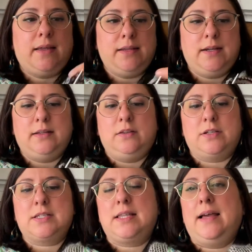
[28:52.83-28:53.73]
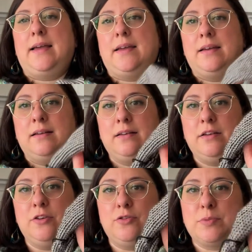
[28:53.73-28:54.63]
and then it looks like
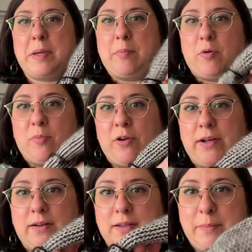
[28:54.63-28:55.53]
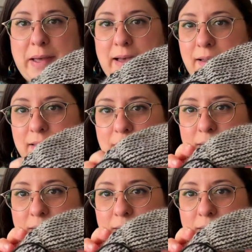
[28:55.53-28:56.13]
newspaper print on the back.